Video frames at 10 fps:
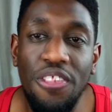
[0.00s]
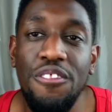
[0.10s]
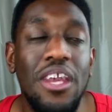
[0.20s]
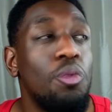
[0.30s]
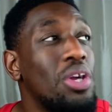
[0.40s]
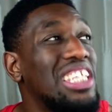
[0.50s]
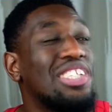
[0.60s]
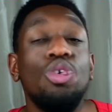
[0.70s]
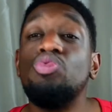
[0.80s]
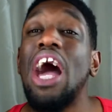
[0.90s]
and thin, we
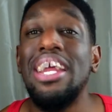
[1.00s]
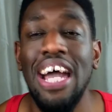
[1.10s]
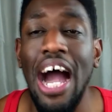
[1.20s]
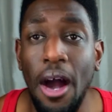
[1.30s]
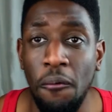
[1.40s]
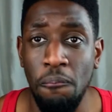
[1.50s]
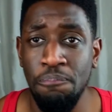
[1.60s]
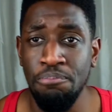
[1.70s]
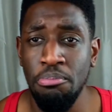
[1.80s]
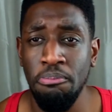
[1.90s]
still ride it out.
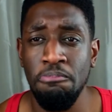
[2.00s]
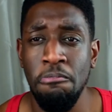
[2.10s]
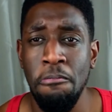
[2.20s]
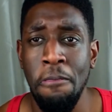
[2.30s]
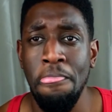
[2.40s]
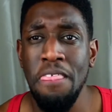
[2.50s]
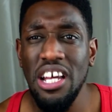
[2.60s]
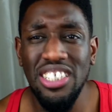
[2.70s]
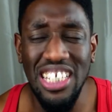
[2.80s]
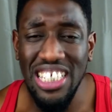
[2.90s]

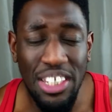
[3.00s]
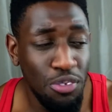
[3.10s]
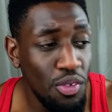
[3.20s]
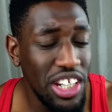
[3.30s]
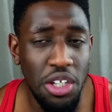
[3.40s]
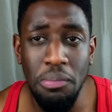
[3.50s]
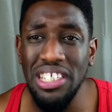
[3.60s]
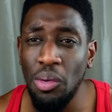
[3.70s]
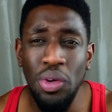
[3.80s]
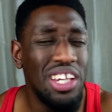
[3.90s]
Successful relationship
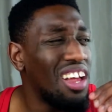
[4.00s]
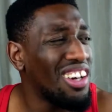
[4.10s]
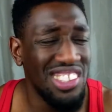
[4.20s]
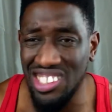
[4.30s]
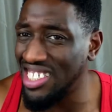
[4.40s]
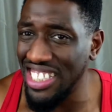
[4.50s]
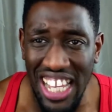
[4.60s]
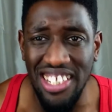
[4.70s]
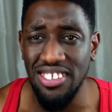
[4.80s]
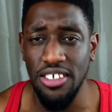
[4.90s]
means that we lasted to the
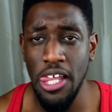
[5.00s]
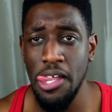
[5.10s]
end.